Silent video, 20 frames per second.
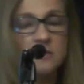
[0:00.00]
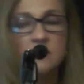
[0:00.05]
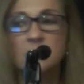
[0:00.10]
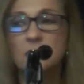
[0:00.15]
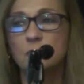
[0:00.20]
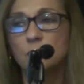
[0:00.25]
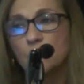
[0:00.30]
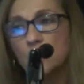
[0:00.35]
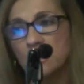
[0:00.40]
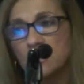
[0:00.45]

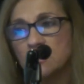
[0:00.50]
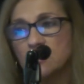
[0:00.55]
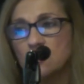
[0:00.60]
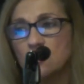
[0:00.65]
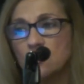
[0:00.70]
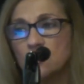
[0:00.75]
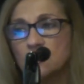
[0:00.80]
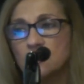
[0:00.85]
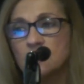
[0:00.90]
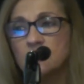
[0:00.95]
and
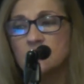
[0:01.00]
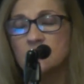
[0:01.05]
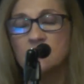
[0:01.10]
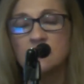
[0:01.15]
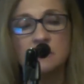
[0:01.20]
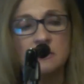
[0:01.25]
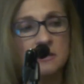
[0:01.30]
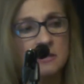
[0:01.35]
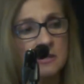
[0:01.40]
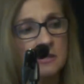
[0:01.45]
resources
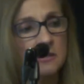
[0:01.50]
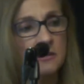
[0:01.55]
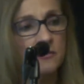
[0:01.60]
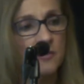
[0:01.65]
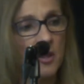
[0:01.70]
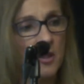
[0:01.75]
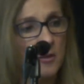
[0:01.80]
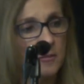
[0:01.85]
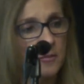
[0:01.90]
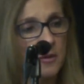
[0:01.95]
into the
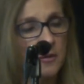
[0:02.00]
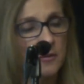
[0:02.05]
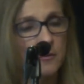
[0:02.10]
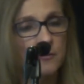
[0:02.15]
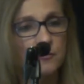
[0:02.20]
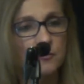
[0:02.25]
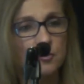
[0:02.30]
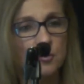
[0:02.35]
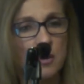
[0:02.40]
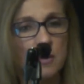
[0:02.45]
development
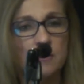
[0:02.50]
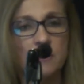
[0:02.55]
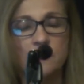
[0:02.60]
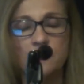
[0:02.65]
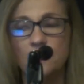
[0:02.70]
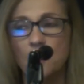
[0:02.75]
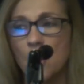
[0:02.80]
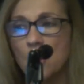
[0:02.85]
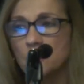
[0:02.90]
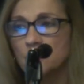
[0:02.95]
of
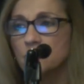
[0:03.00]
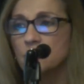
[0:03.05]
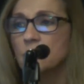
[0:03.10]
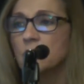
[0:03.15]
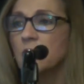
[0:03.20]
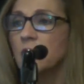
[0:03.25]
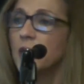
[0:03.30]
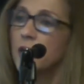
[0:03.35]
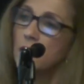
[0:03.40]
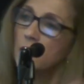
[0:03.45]
treatment foster
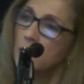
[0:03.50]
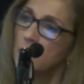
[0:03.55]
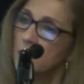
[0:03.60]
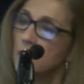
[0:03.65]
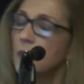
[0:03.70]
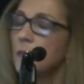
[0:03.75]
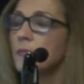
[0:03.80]
care,